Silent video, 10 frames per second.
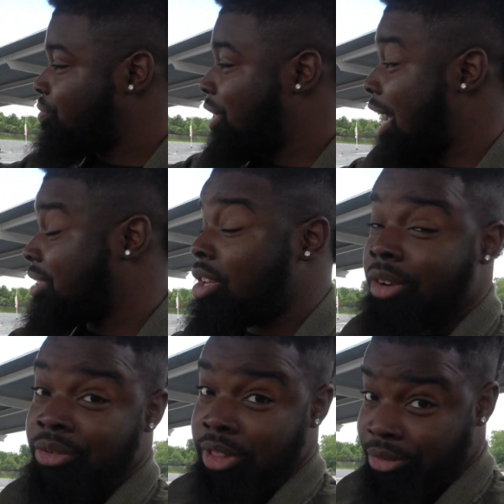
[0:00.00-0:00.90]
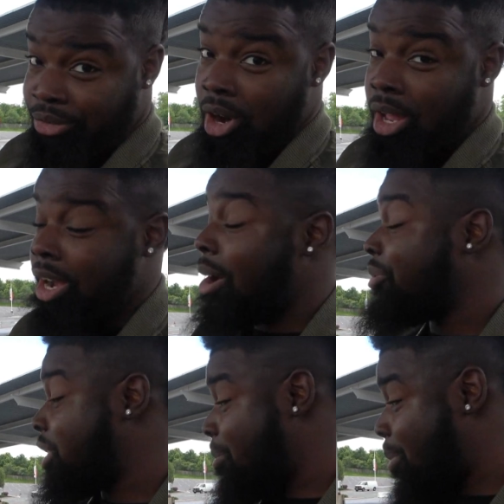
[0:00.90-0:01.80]
that's only for the front. Now
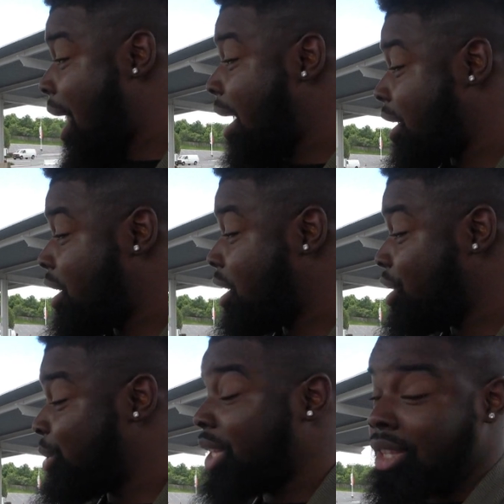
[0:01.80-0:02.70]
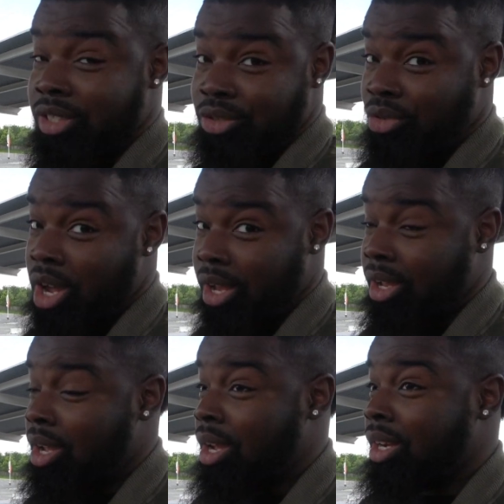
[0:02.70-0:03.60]
for the back, you get the strut,
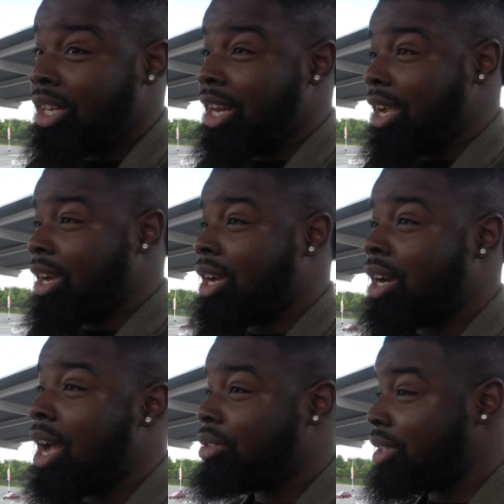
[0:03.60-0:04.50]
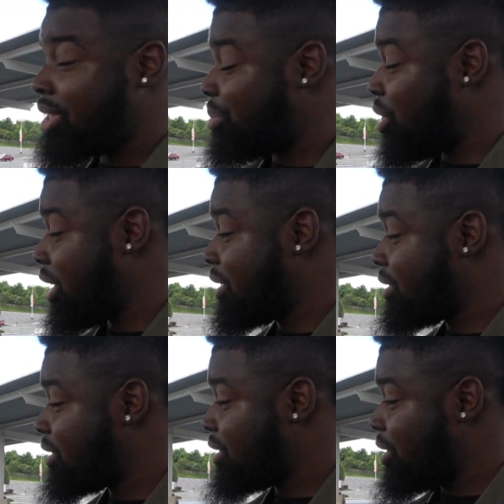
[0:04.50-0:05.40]
then they cut out the springs,
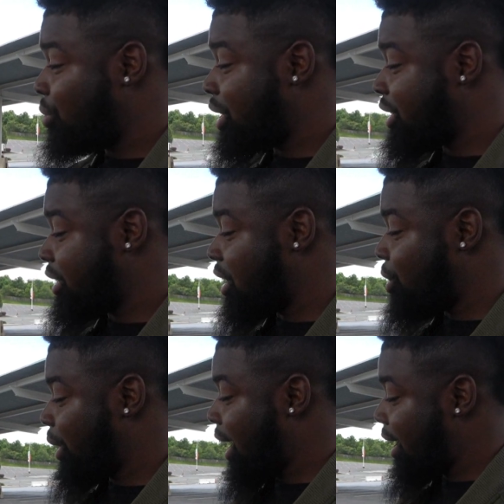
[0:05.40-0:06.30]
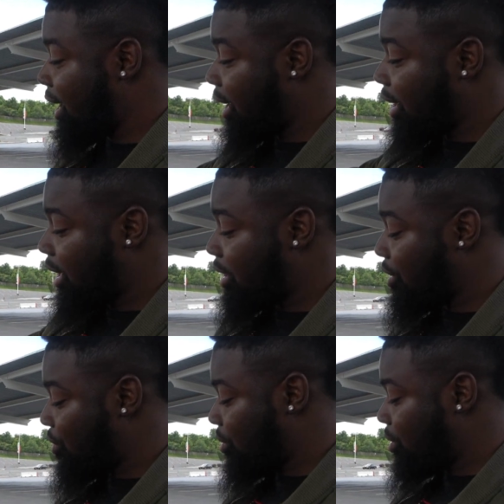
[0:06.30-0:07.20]
which is located in
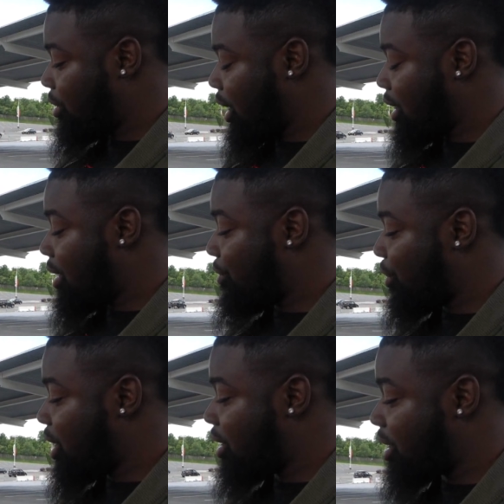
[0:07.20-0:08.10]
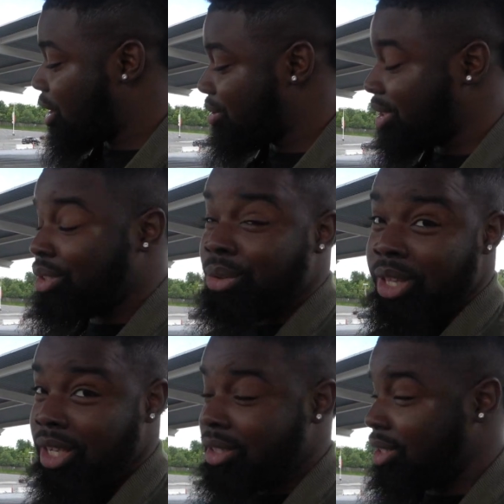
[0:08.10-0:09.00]
the rear closest to
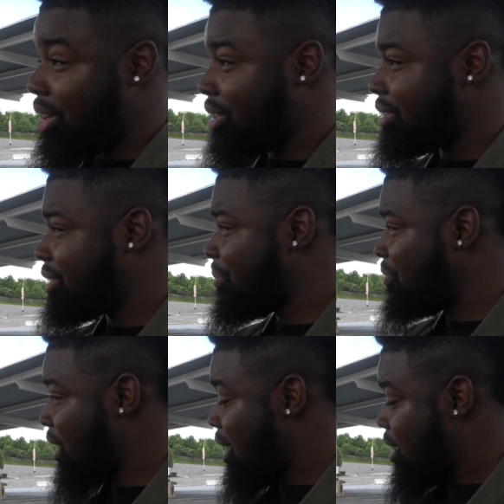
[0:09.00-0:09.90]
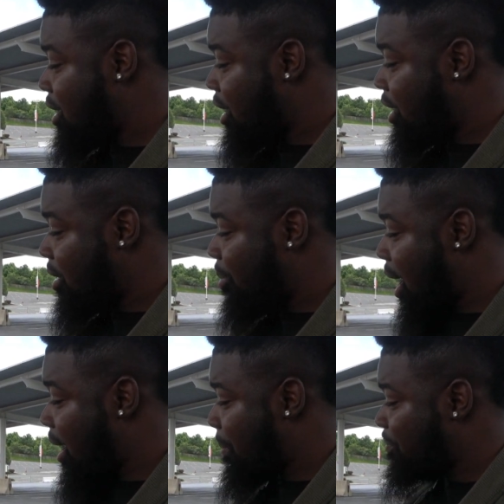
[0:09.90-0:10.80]
the exhaust in the
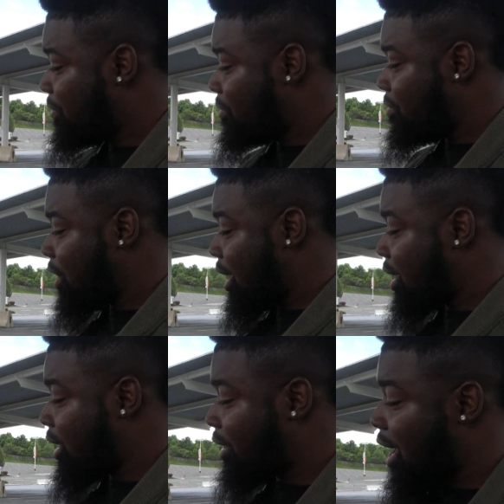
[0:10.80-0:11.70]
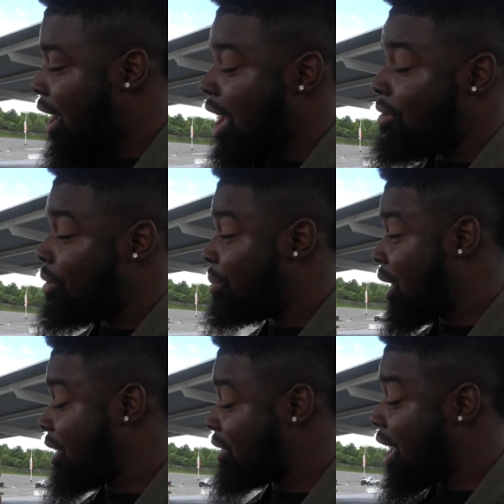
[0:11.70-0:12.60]
back. They cut that and
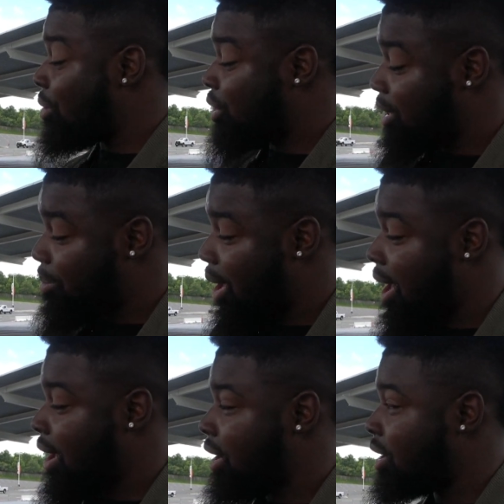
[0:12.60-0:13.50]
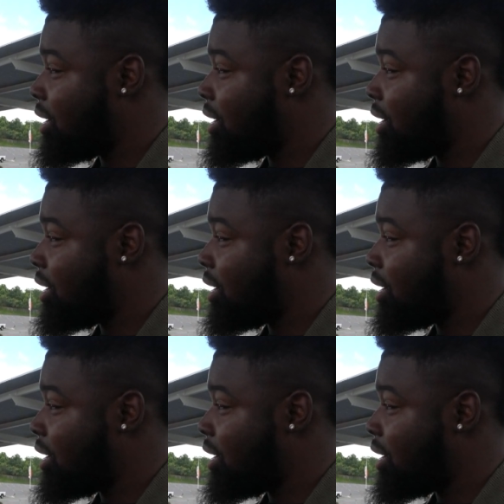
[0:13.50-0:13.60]
replaced that with the bag,